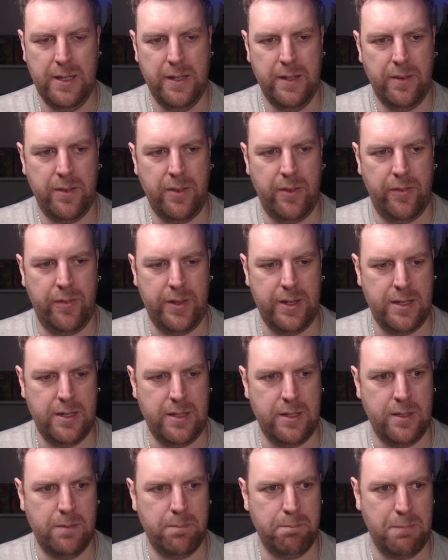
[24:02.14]
the
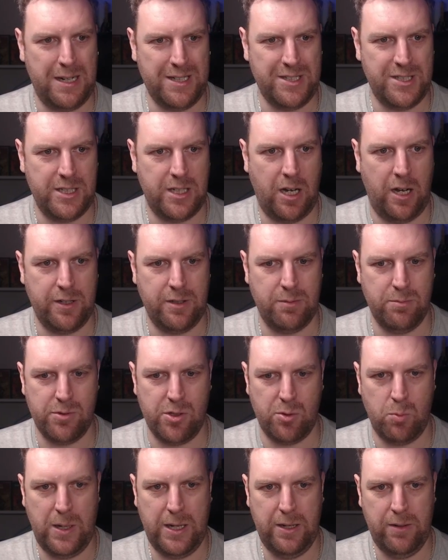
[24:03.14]
magic items
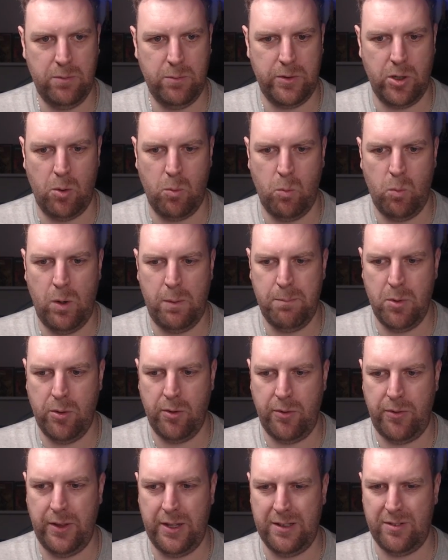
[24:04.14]
as well. We've got one more
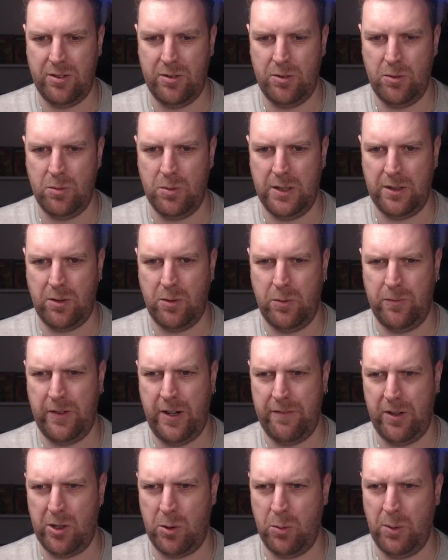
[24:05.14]
thing to
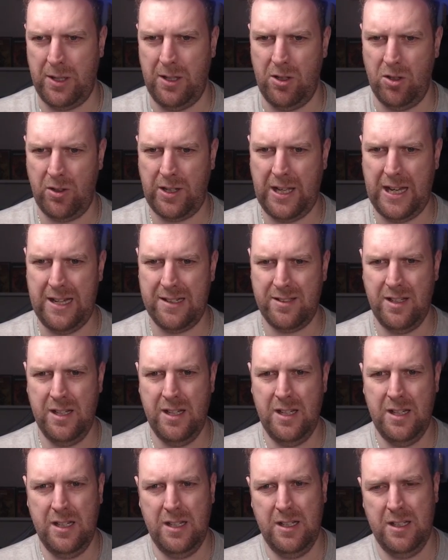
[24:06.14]
very quickly look at.
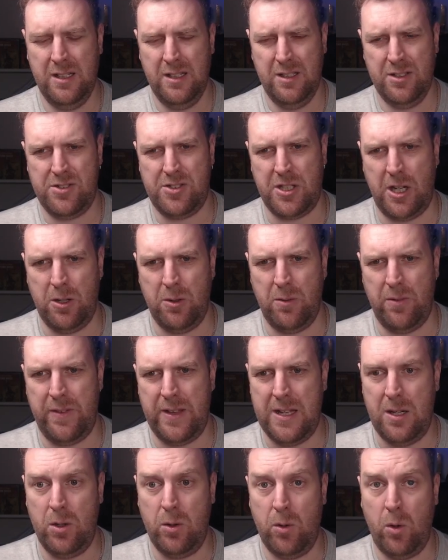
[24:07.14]
So
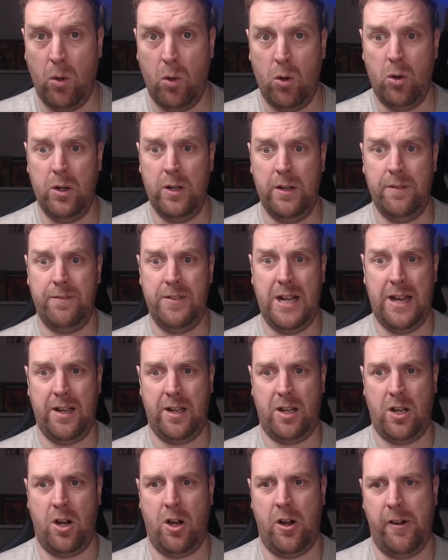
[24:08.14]
the Law of
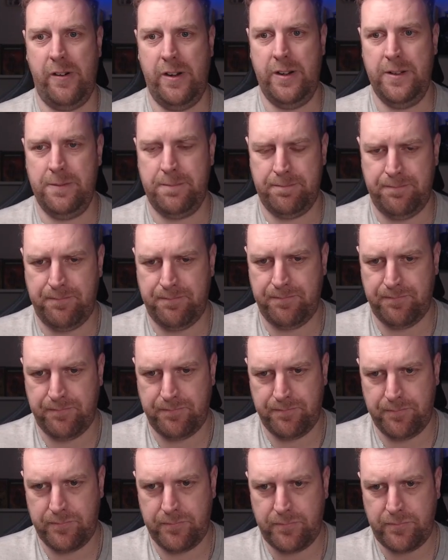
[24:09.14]
Nehekara
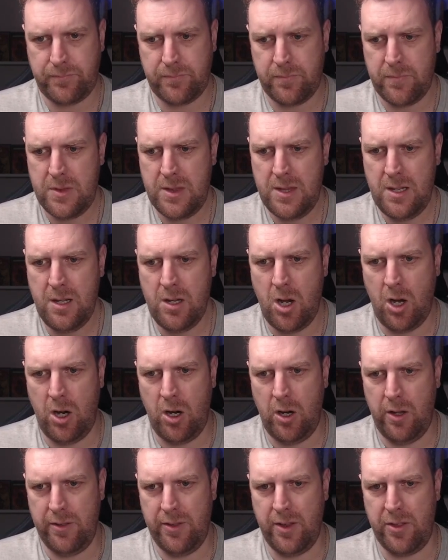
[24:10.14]

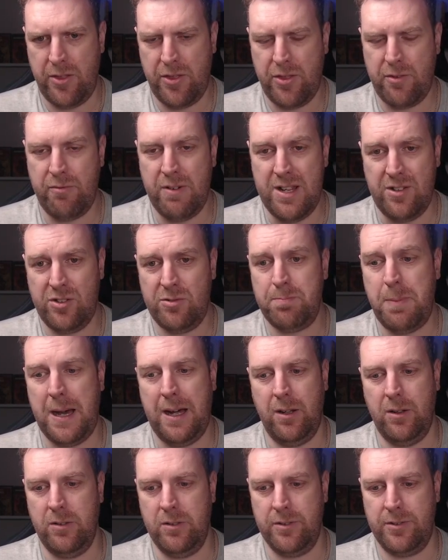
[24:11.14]
are the 3
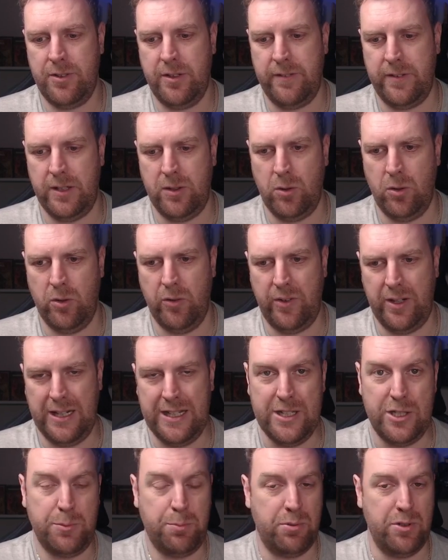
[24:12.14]
spells that all the
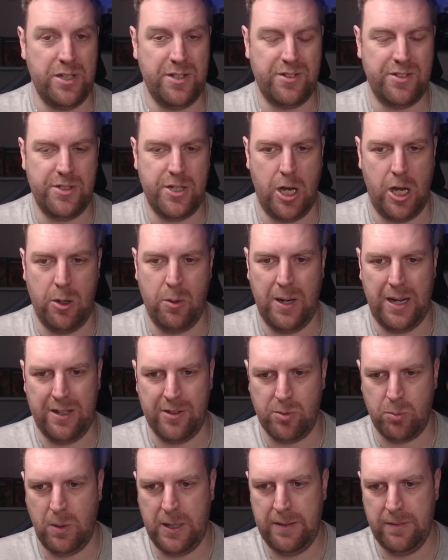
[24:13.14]
Liege Priests know
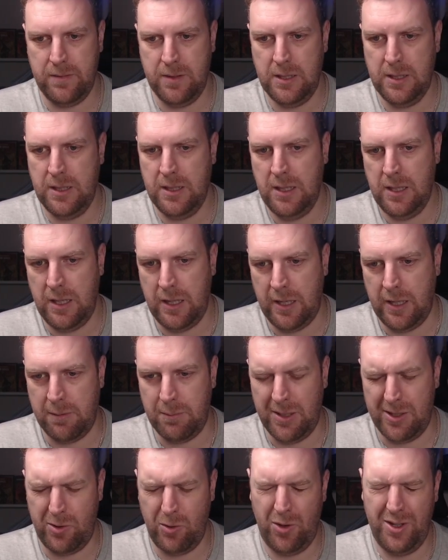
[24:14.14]
as well.
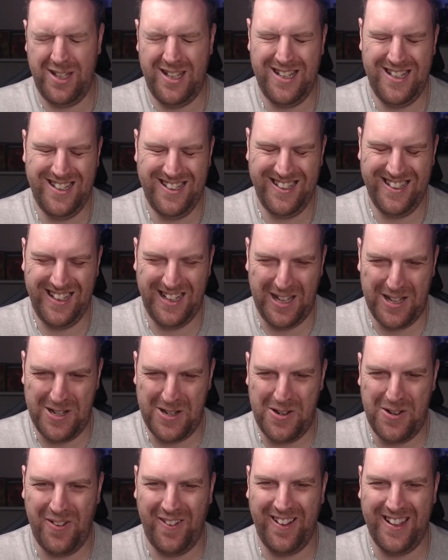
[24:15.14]

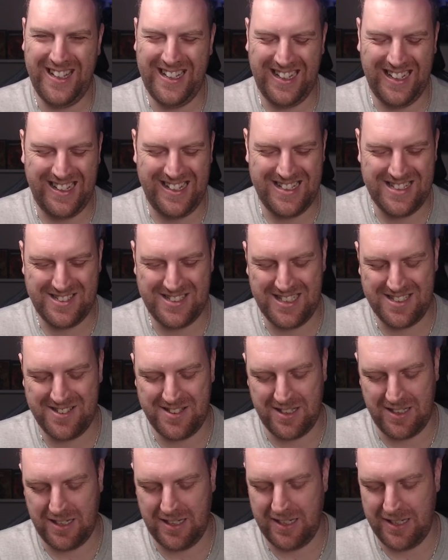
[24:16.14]
Annoyingly, it says
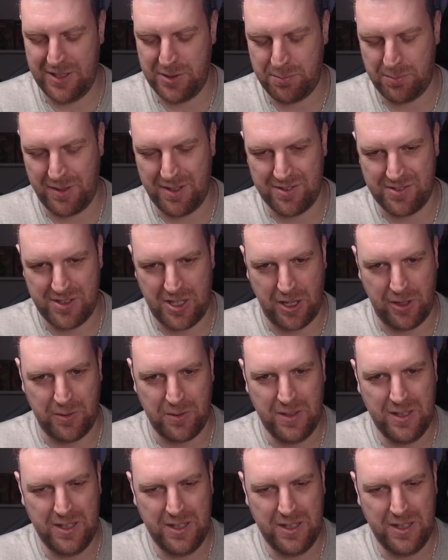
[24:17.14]
that the Liege Priests know